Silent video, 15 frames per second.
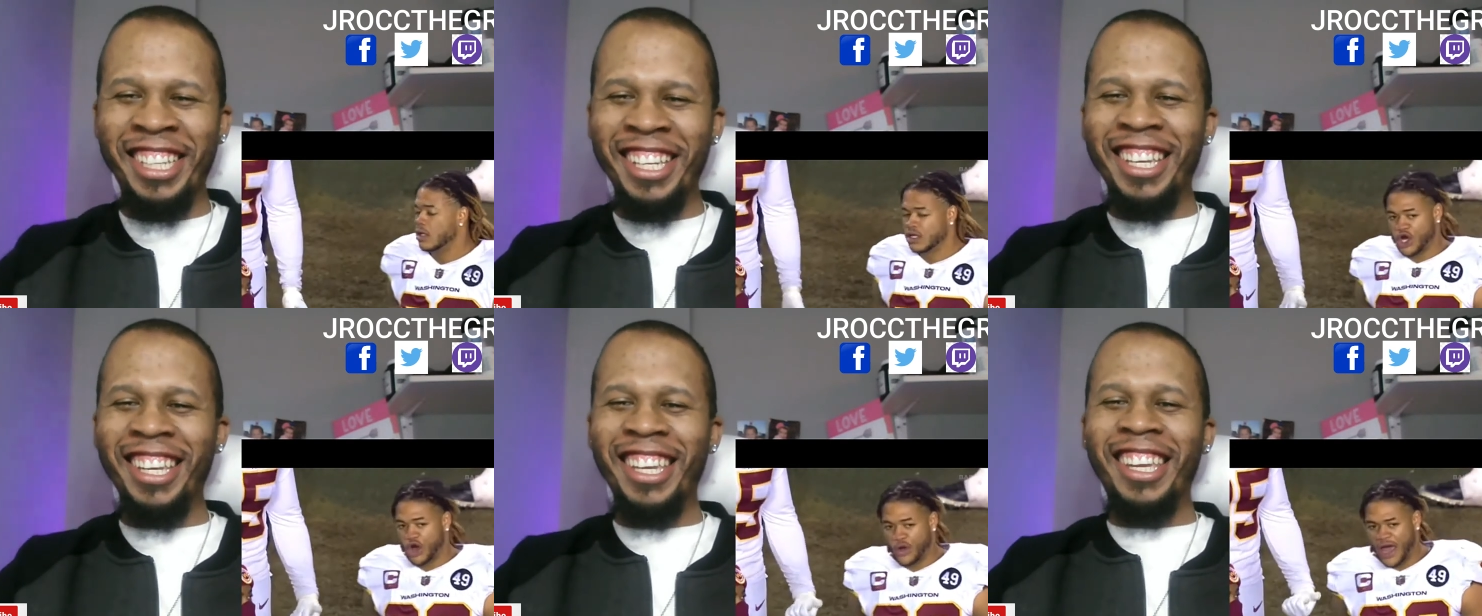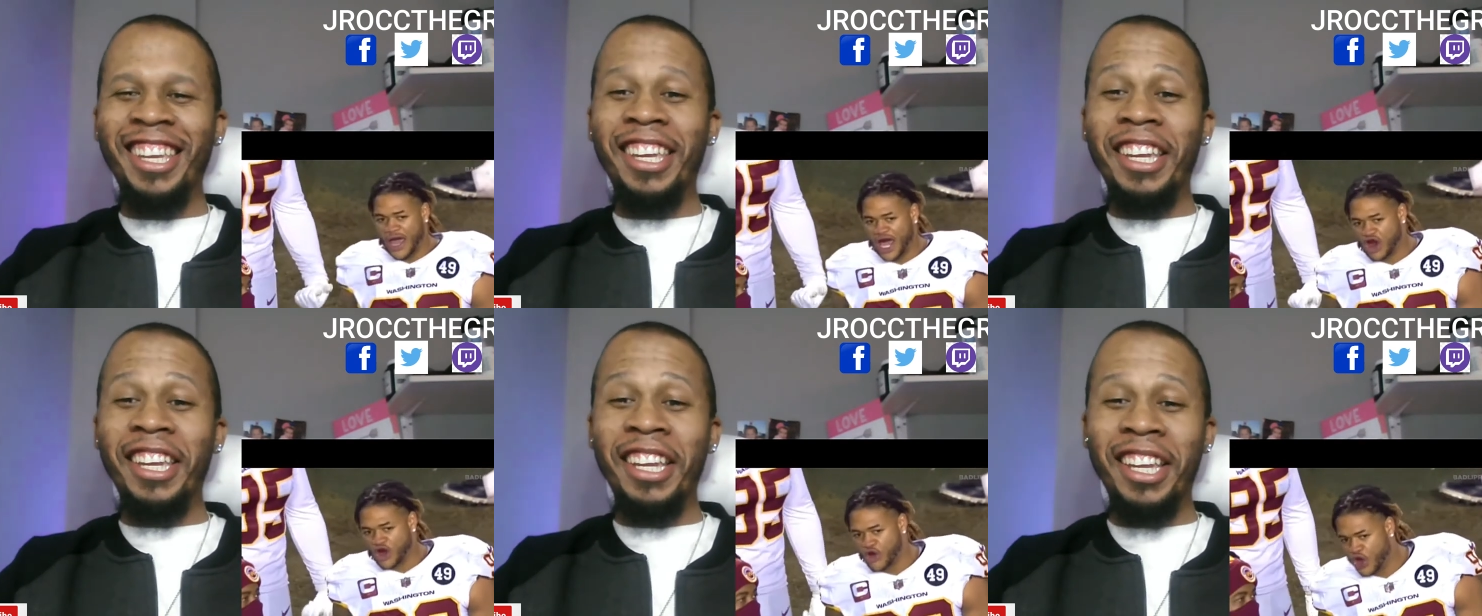Speaker 1: You are
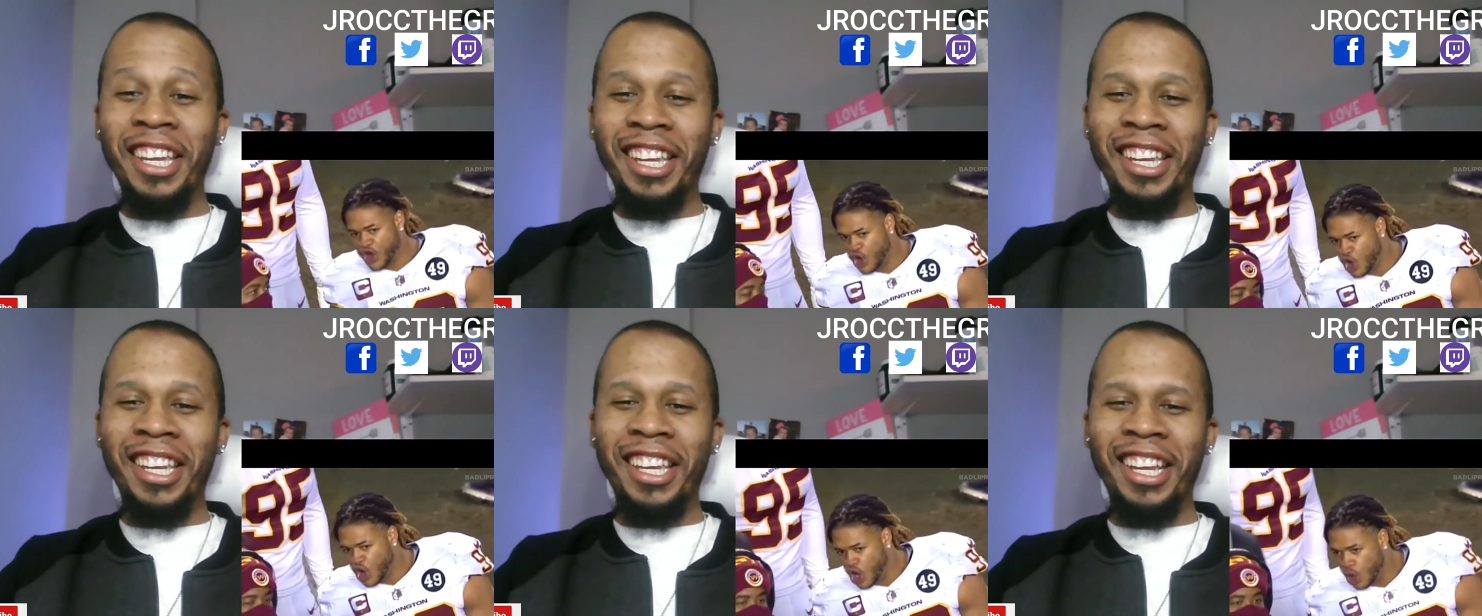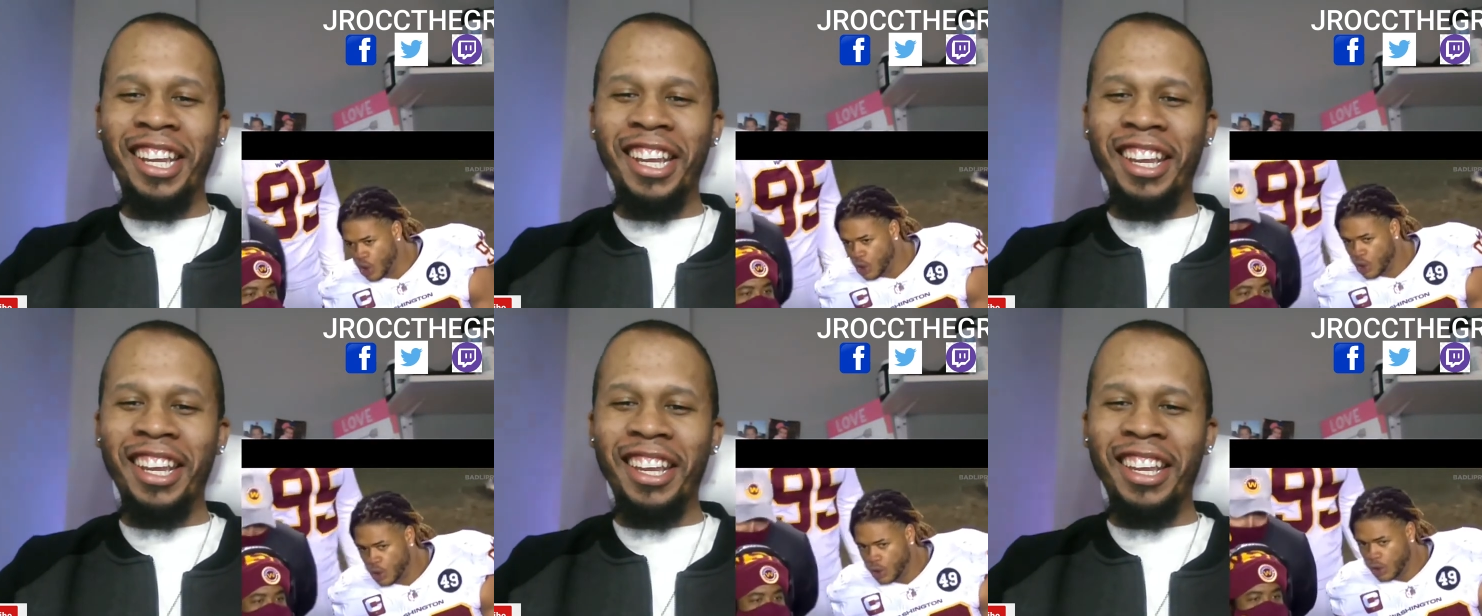locked in a
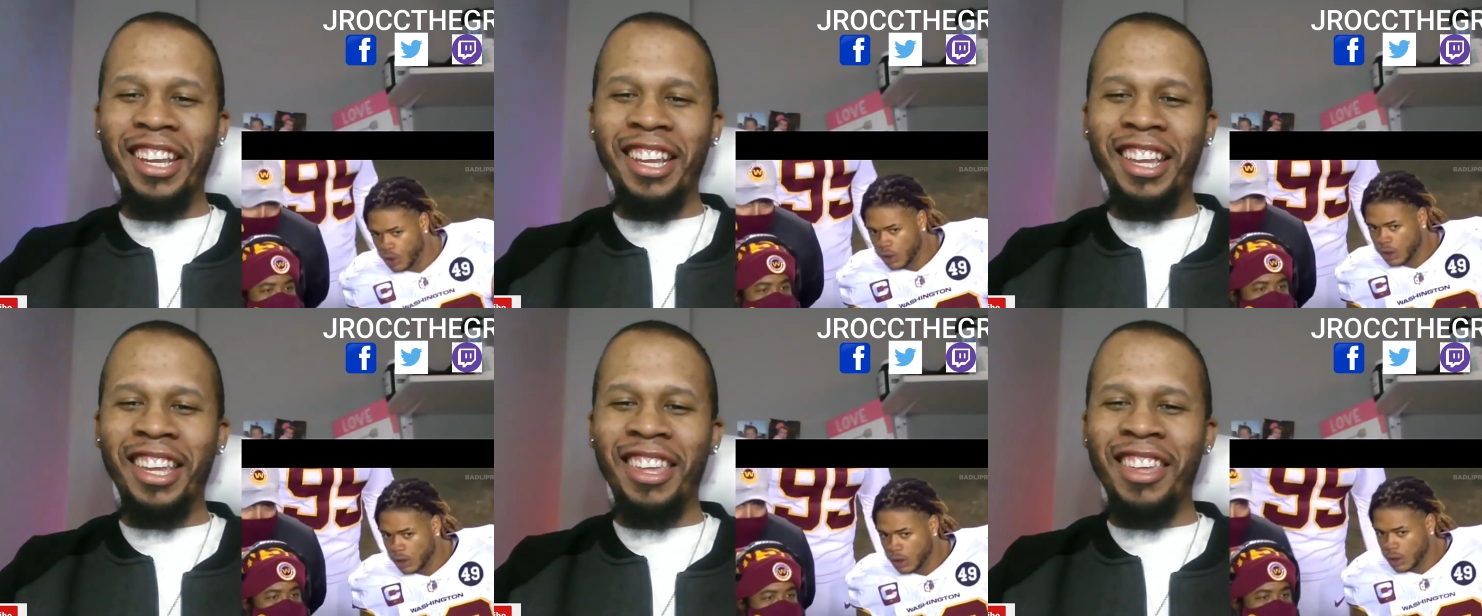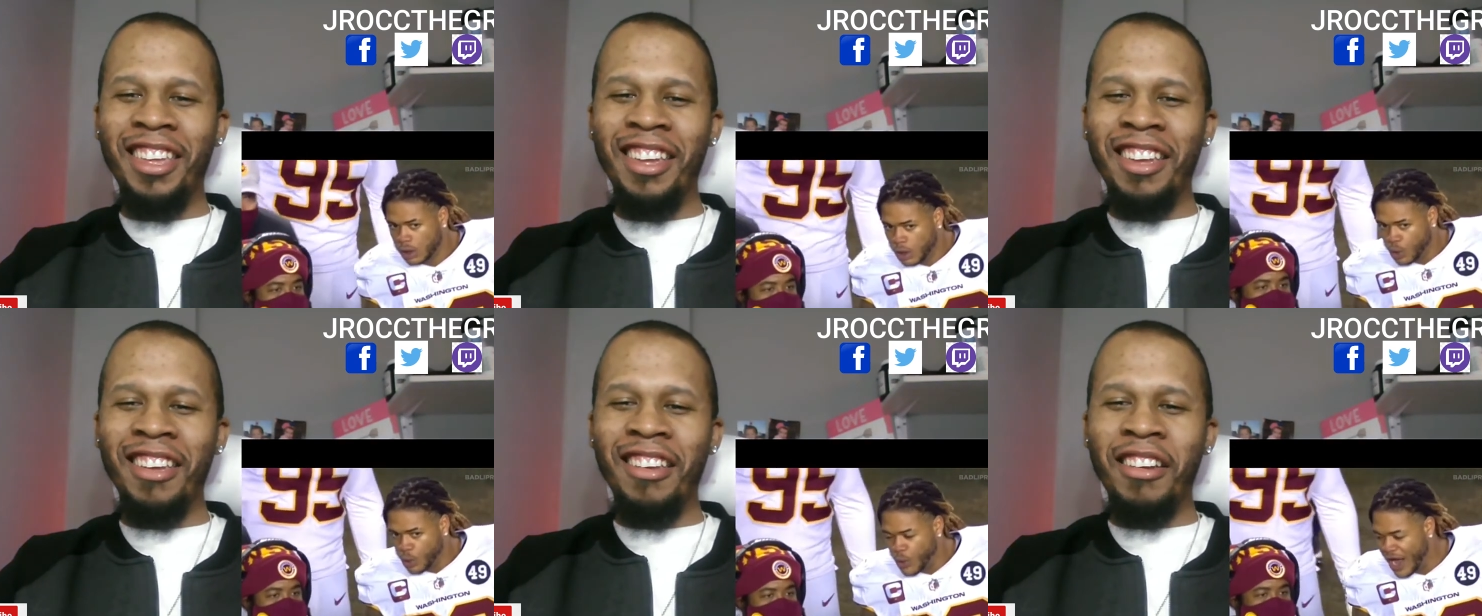zoo.
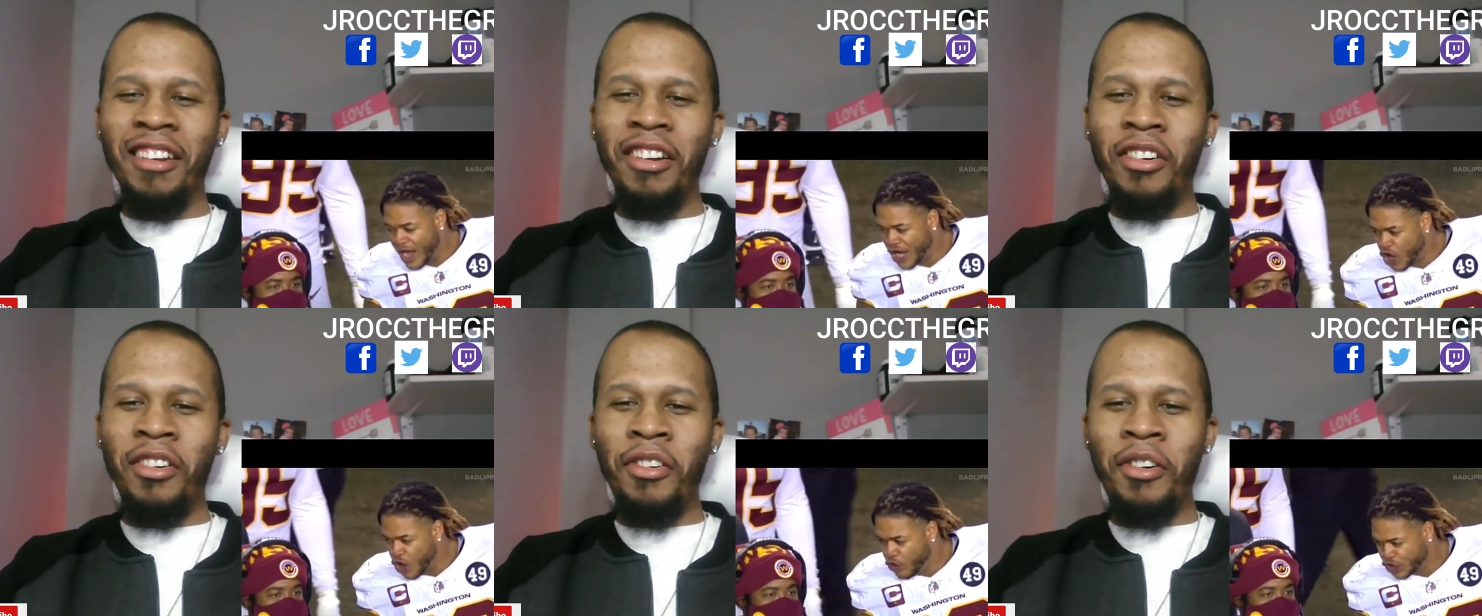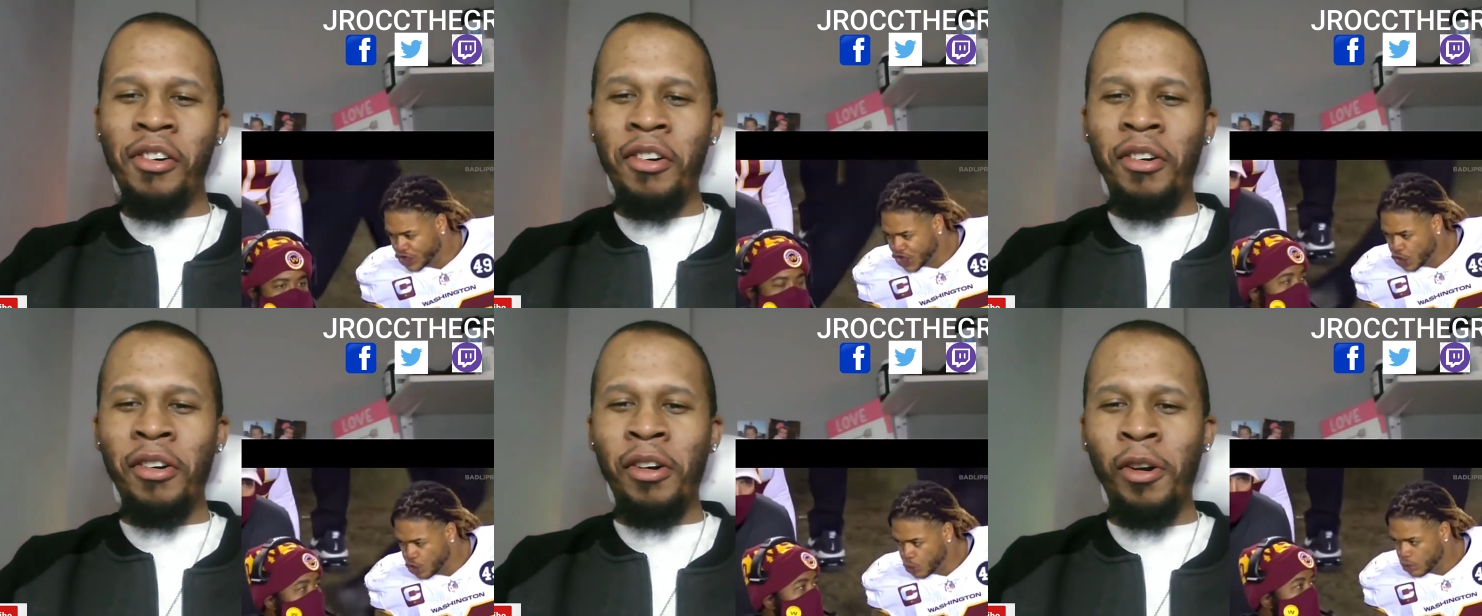What do you
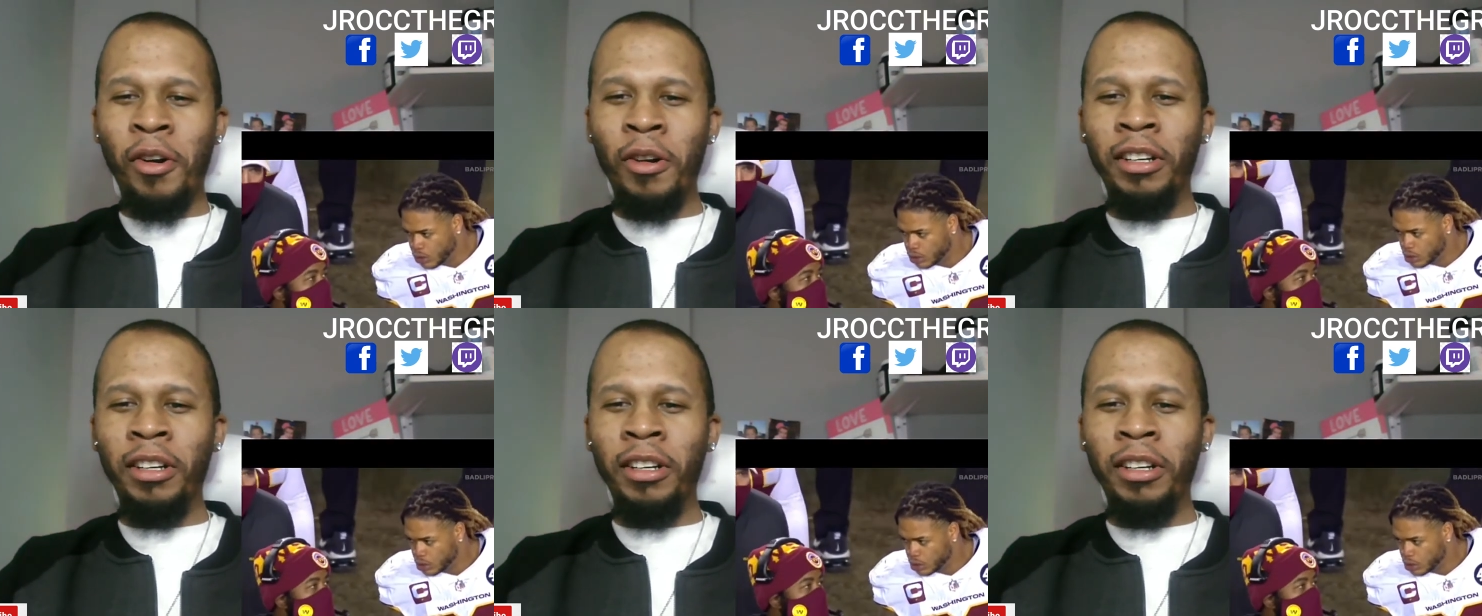do?